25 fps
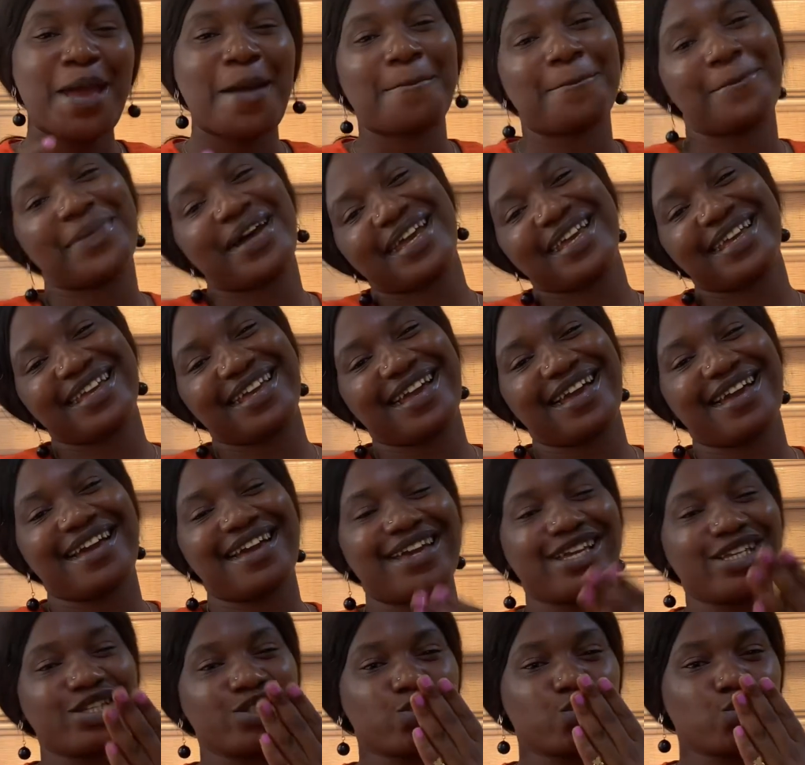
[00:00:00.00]
Bye
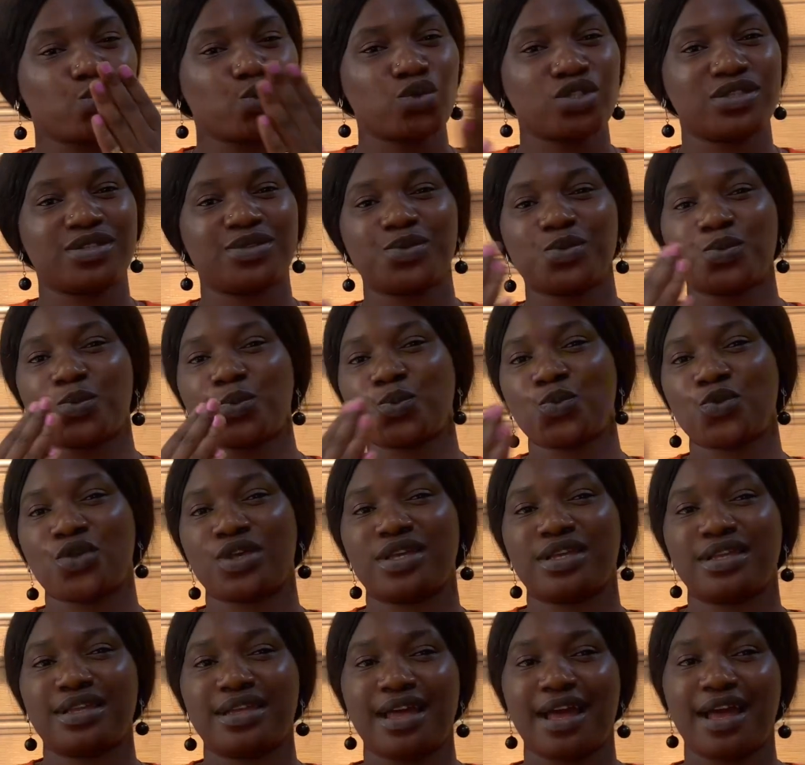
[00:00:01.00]
guys.
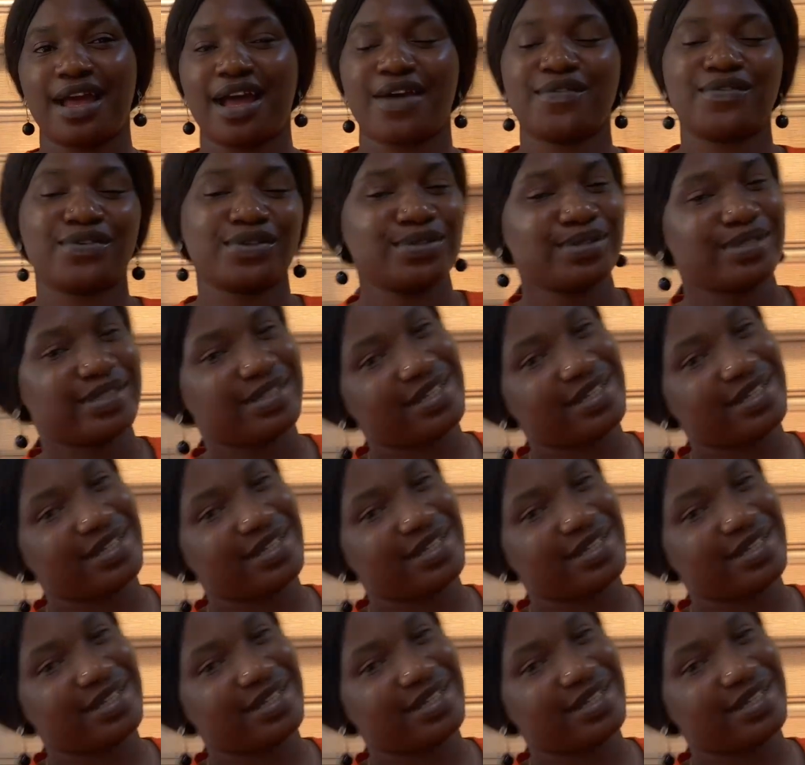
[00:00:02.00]
Have a good